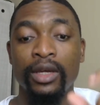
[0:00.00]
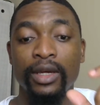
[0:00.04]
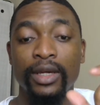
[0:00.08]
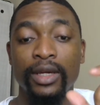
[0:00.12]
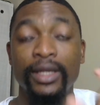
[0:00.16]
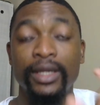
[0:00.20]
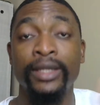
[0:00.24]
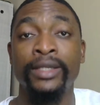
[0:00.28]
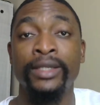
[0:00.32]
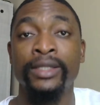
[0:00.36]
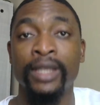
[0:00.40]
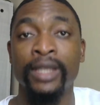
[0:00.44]

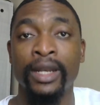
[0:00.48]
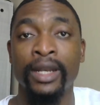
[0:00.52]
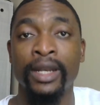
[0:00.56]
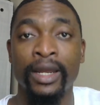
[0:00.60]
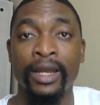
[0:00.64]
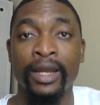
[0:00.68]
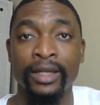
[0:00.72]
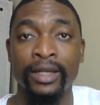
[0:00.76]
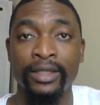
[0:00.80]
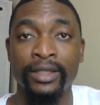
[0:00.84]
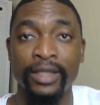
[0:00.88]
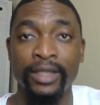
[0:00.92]
is
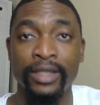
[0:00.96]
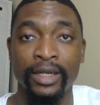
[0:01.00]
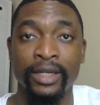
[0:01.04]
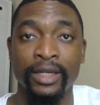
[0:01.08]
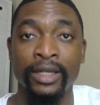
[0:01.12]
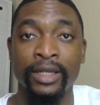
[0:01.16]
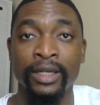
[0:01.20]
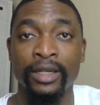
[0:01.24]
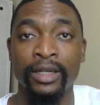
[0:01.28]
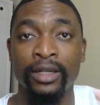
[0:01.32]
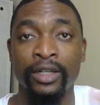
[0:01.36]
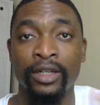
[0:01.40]
another
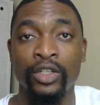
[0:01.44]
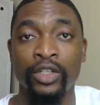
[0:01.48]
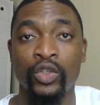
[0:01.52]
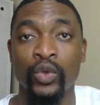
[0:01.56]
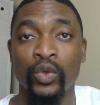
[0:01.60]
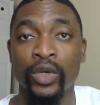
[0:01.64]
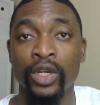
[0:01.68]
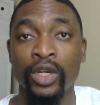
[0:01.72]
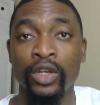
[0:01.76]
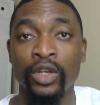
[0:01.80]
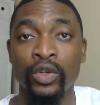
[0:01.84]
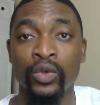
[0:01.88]
technique that you
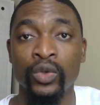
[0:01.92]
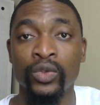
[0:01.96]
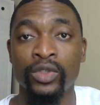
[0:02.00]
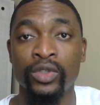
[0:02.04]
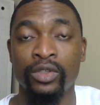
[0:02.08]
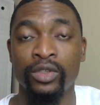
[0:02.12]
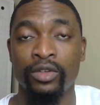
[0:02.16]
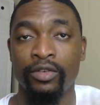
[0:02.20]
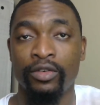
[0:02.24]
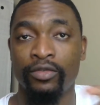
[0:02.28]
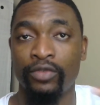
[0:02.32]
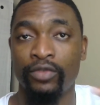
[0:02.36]
can
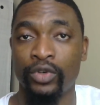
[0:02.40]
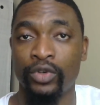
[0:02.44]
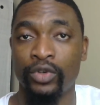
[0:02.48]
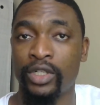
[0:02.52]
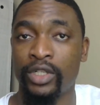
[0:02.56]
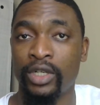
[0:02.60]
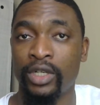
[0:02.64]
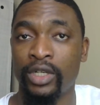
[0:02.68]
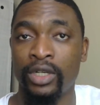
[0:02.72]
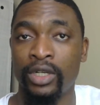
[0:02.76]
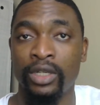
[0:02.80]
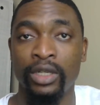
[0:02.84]
use for
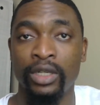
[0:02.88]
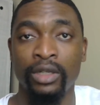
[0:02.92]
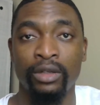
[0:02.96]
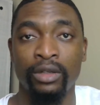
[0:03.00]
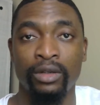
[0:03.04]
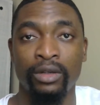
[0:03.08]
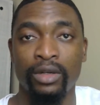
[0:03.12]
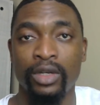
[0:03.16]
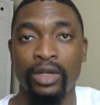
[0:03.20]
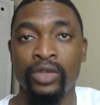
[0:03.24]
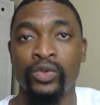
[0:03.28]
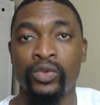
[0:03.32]
trading.
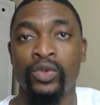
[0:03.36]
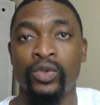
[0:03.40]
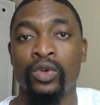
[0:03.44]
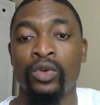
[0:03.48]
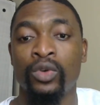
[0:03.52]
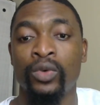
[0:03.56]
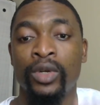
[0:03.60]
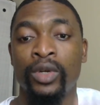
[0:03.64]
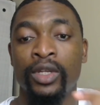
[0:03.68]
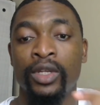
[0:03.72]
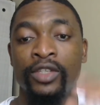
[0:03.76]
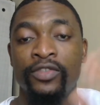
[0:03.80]
As we know,
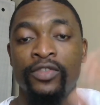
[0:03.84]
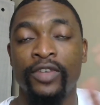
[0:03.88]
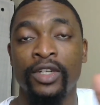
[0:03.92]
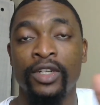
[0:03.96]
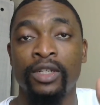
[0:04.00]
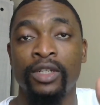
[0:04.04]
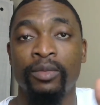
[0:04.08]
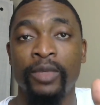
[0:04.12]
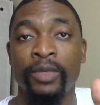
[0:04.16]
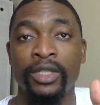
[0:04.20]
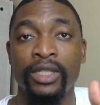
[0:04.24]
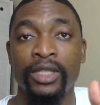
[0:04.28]
there's
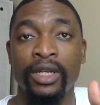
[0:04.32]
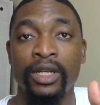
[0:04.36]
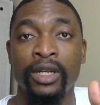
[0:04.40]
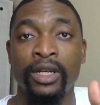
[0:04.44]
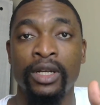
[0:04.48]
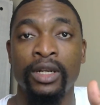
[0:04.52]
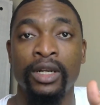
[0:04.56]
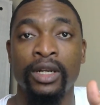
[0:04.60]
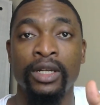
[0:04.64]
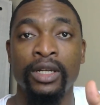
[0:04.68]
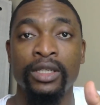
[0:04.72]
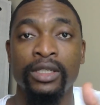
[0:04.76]
fundamental
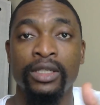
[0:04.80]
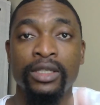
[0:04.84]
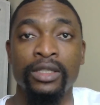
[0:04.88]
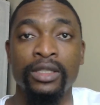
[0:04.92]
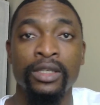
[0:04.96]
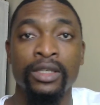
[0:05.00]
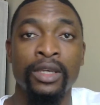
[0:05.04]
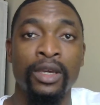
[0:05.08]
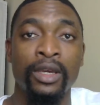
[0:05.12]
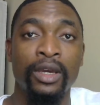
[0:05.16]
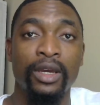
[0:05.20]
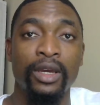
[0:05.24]
analysis
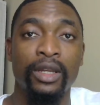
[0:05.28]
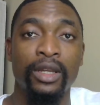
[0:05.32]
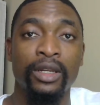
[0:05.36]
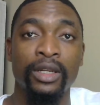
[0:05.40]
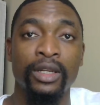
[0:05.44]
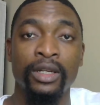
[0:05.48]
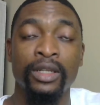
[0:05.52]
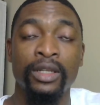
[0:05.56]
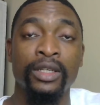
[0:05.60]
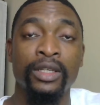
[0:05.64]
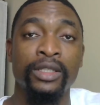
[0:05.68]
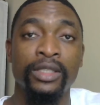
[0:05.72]
and
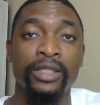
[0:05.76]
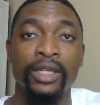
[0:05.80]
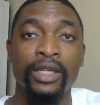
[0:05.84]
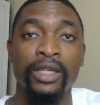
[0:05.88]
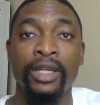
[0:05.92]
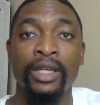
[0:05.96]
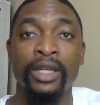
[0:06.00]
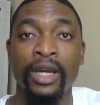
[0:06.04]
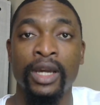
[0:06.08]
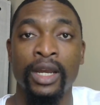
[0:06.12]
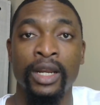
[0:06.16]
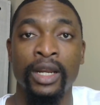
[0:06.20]
then there's
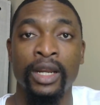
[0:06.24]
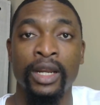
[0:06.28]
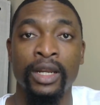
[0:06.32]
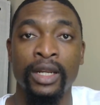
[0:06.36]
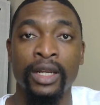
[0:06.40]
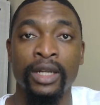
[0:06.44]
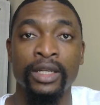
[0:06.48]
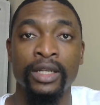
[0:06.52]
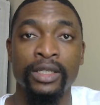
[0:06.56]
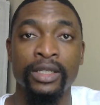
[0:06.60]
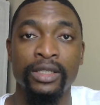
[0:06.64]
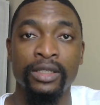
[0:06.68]
technical
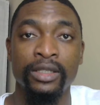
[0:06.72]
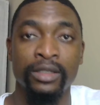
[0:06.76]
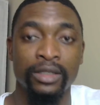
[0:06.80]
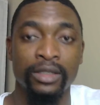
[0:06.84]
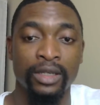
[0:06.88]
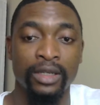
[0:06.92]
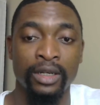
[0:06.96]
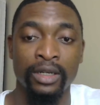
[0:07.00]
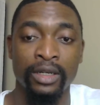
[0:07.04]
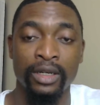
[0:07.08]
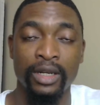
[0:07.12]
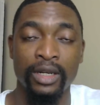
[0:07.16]
analysis.
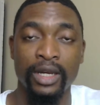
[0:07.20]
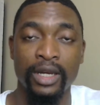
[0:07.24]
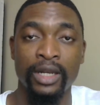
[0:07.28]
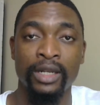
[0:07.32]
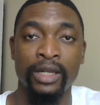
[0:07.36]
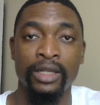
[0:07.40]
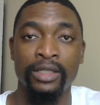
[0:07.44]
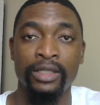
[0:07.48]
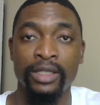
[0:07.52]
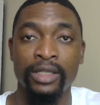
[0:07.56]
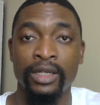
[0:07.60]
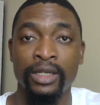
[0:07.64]
And then
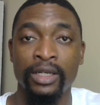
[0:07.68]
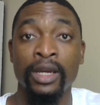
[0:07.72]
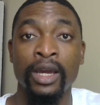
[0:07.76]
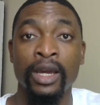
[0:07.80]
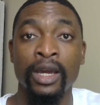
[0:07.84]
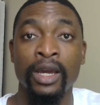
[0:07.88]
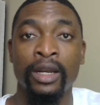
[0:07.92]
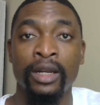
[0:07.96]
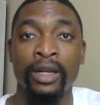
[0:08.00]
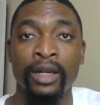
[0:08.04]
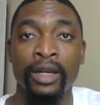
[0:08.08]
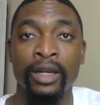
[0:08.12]
under
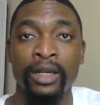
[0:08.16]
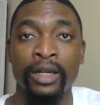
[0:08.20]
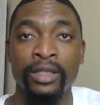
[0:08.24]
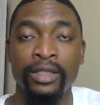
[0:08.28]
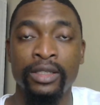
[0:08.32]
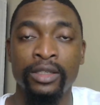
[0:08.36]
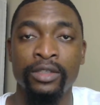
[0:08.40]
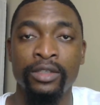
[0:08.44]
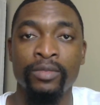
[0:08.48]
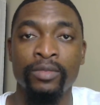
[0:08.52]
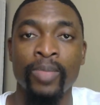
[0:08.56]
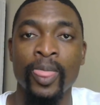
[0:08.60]
technical
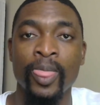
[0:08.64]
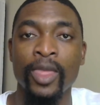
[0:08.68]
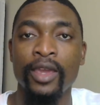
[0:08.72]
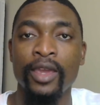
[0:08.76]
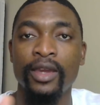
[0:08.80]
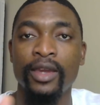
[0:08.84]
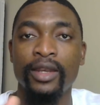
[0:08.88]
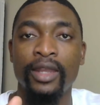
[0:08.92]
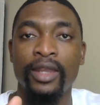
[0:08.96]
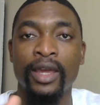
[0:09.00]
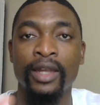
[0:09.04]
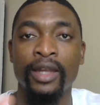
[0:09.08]
analysis,
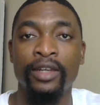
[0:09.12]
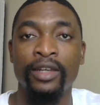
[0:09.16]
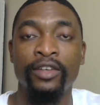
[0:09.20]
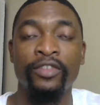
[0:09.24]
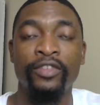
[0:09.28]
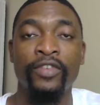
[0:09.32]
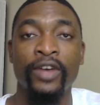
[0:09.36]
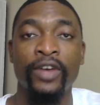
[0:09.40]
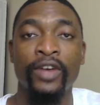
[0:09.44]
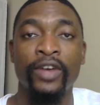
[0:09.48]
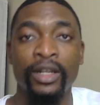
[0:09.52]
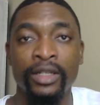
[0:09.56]
there are
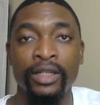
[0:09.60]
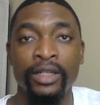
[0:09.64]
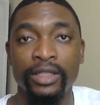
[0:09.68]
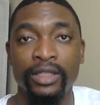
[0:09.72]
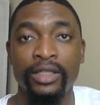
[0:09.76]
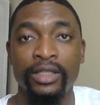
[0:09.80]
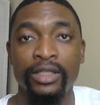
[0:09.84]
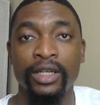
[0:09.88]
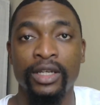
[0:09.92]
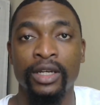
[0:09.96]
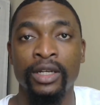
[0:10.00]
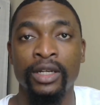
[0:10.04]
different
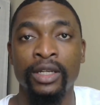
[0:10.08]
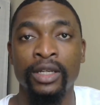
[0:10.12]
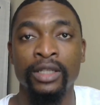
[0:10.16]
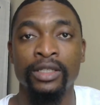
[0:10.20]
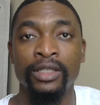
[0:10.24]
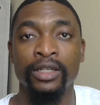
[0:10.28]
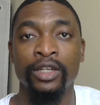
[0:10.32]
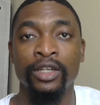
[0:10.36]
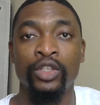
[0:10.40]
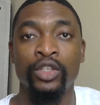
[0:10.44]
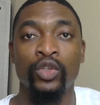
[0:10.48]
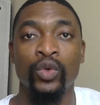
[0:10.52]
techniques
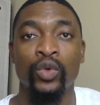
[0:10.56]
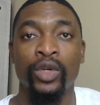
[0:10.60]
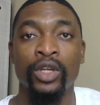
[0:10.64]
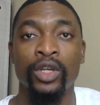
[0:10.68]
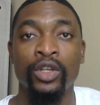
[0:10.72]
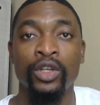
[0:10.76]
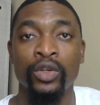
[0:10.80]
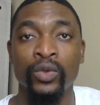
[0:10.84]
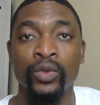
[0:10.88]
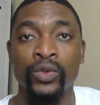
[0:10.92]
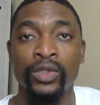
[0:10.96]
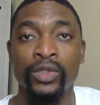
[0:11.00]
that you can
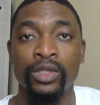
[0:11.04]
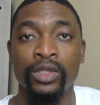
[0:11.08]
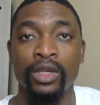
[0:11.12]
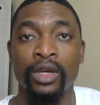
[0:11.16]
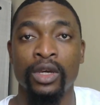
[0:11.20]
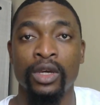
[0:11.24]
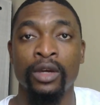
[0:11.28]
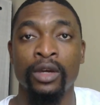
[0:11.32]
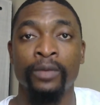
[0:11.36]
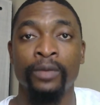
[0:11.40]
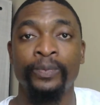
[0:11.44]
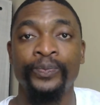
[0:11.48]
use
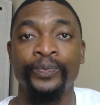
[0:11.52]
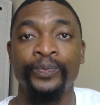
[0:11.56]
uh,